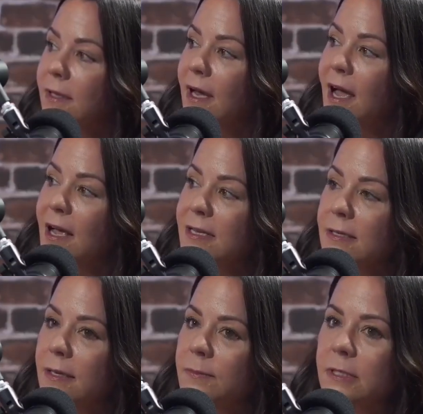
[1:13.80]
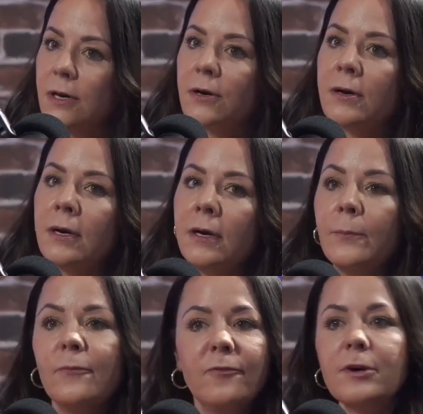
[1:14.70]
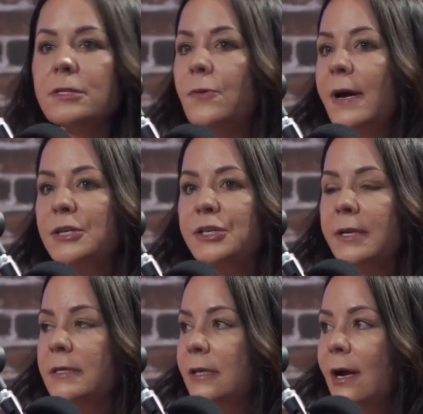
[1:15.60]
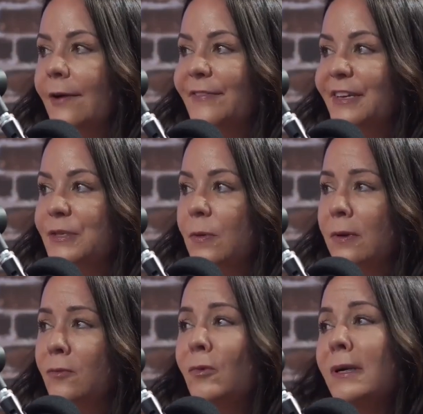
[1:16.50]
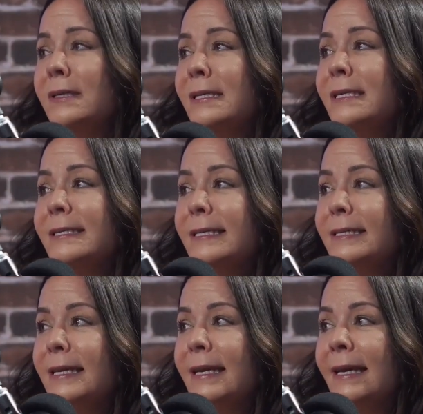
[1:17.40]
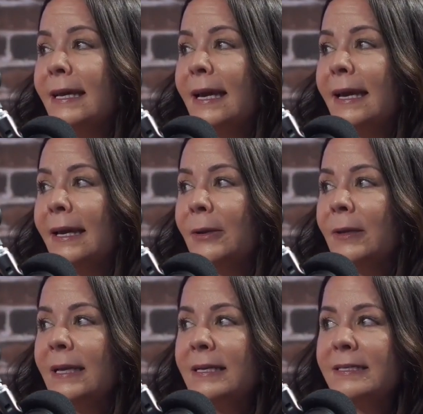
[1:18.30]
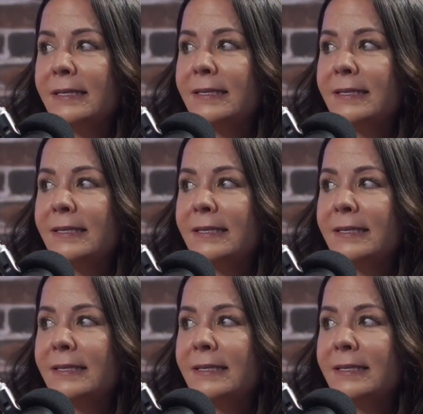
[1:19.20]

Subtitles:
Awesome. So, first question is an obvious one. What is ECT and is it